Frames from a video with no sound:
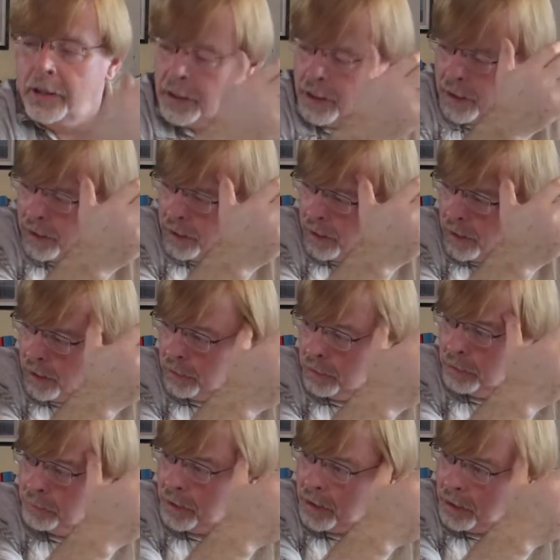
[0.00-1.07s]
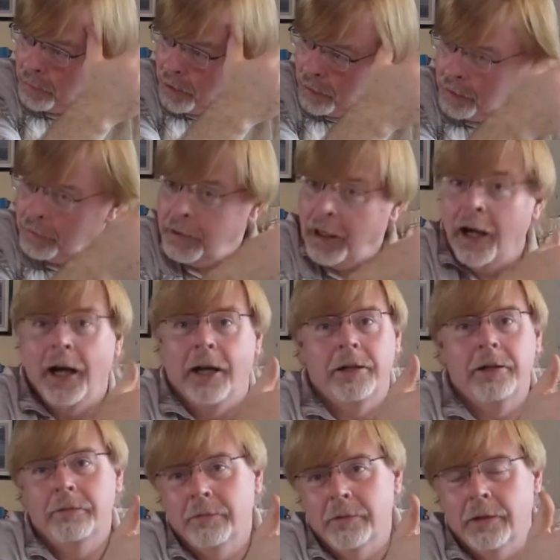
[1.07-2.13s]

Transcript: a little bit about art.